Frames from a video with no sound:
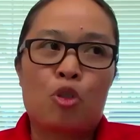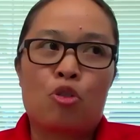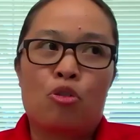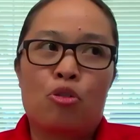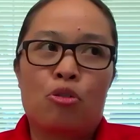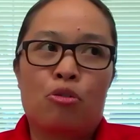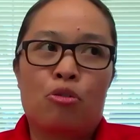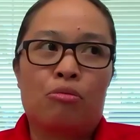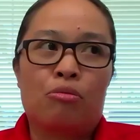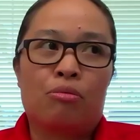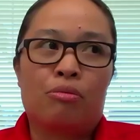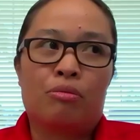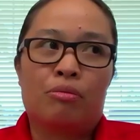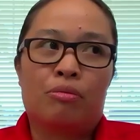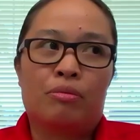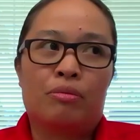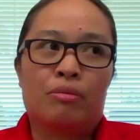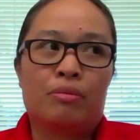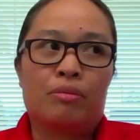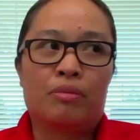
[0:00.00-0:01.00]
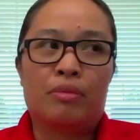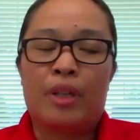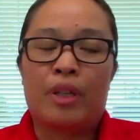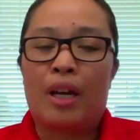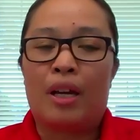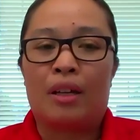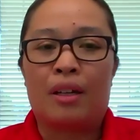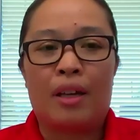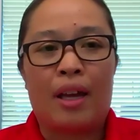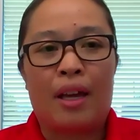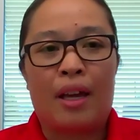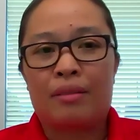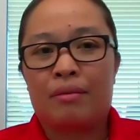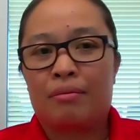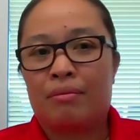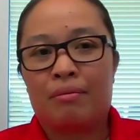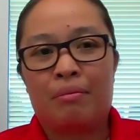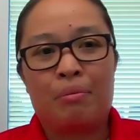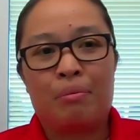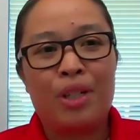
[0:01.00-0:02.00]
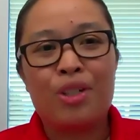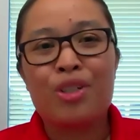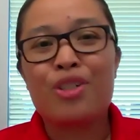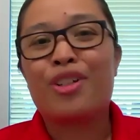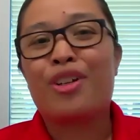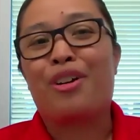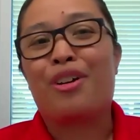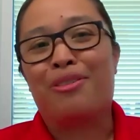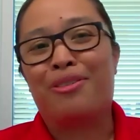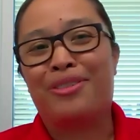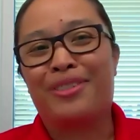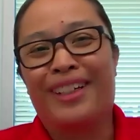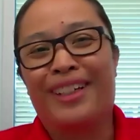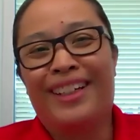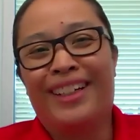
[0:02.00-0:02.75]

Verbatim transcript: so yeah, at, be yourself.